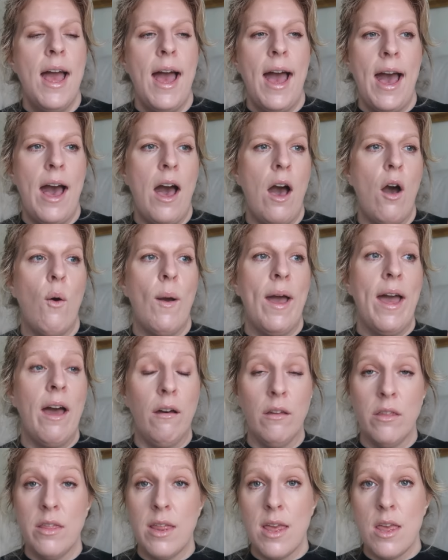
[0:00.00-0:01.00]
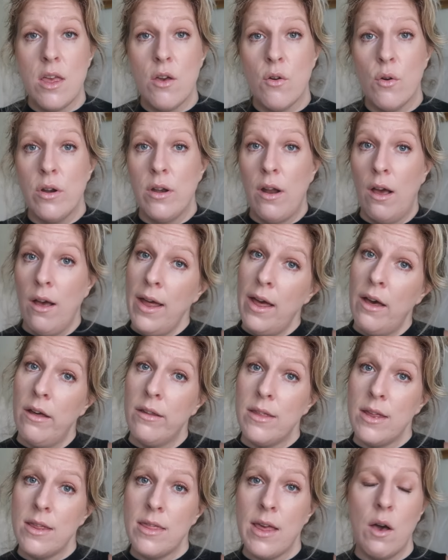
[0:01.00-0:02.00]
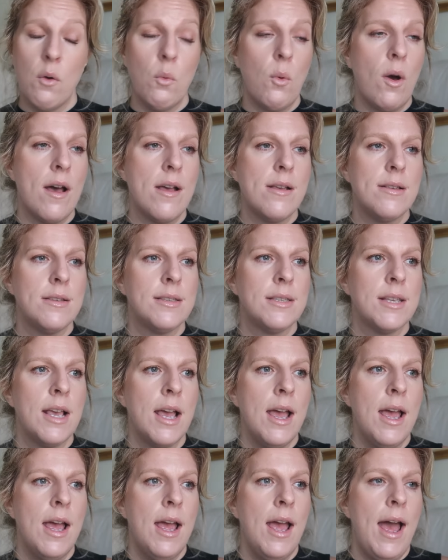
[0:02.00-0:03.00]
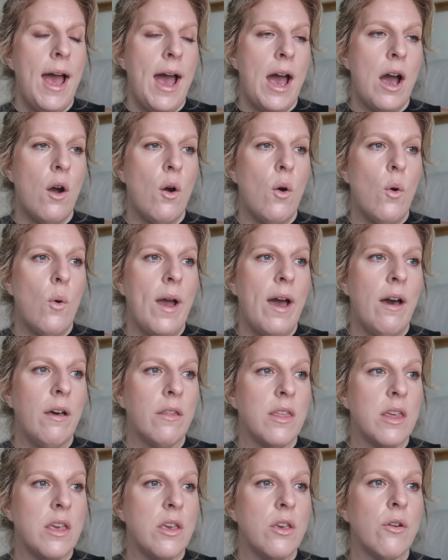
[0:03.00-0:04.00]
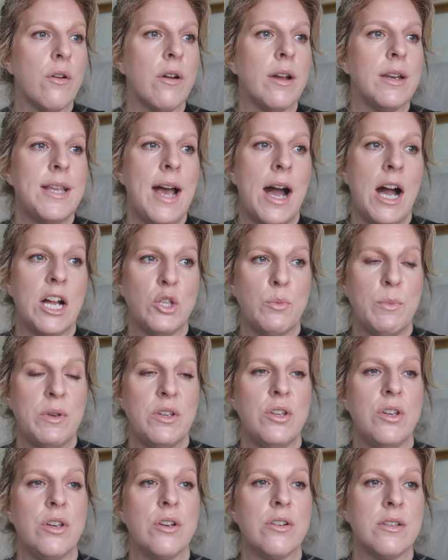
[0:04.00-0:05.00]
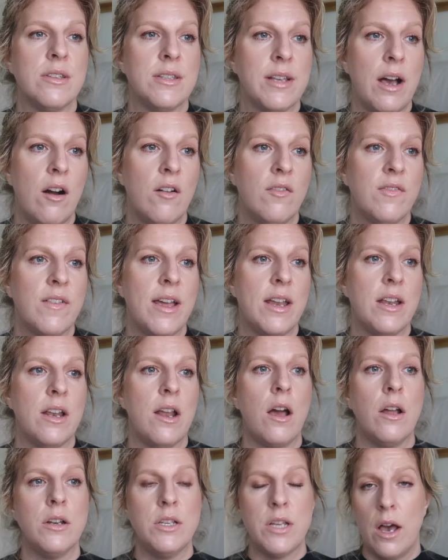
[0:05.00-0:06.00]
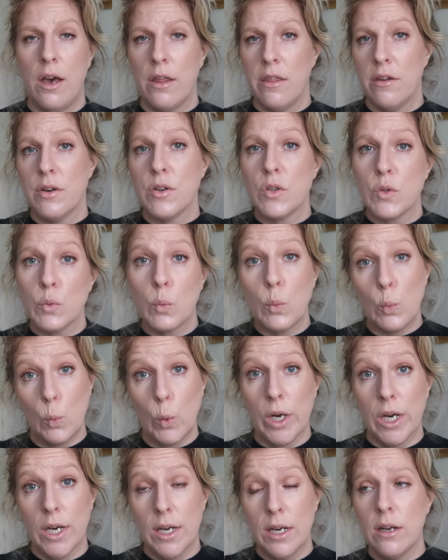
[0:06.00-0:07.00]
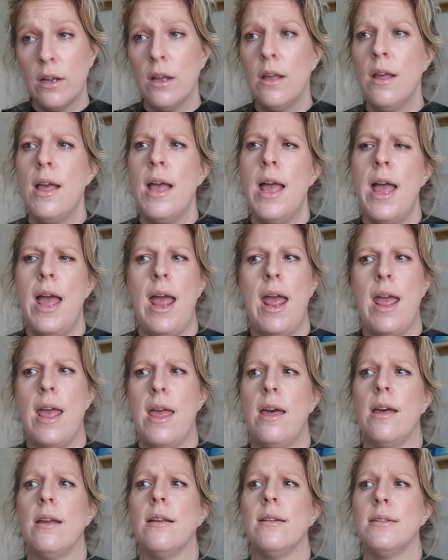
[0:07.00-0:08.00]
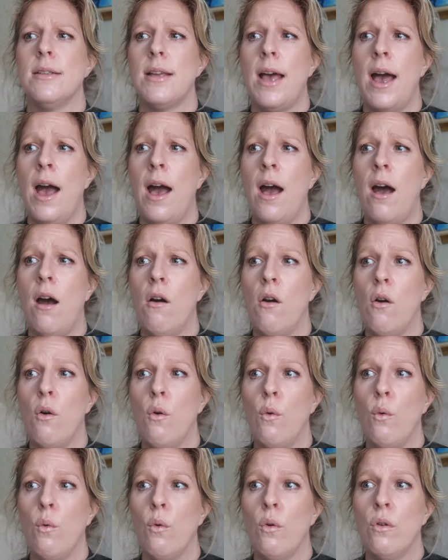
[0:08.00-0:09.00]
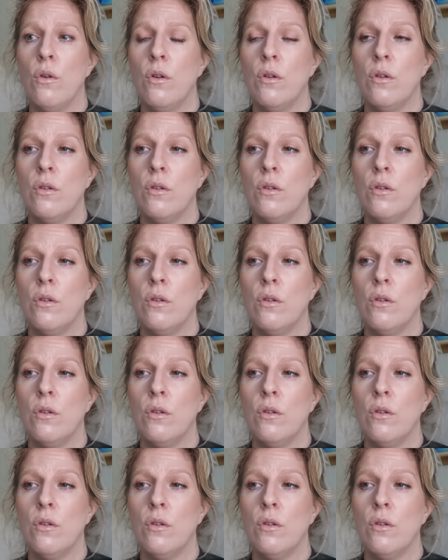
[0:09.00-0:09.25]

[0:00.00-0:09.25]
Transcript: how healthy or not healthy that was, how healthy your attachment to yourself and to others were, and how,